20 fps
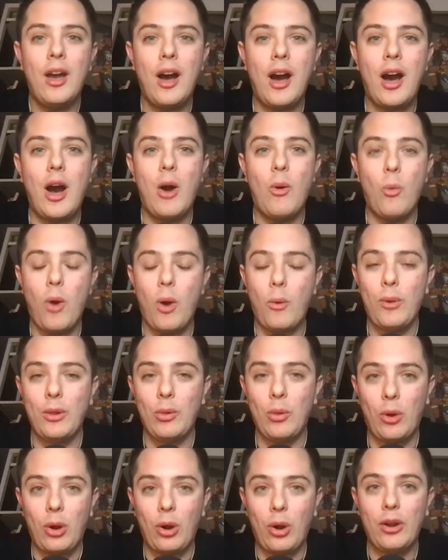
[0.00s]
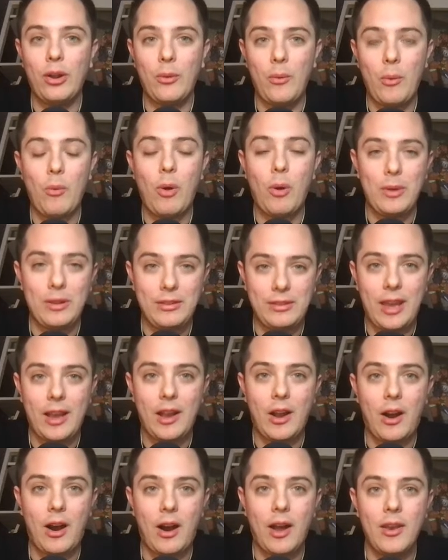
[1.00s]
what we learn and what we
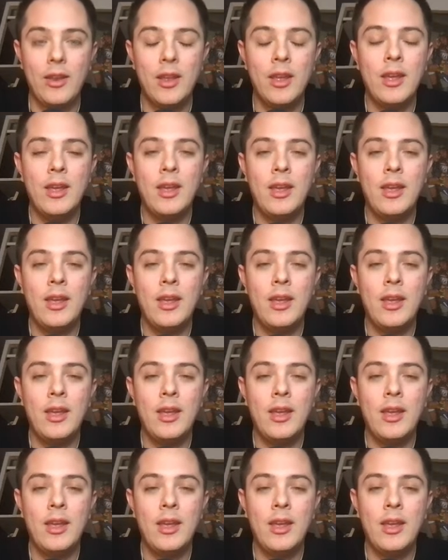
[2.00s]
take on.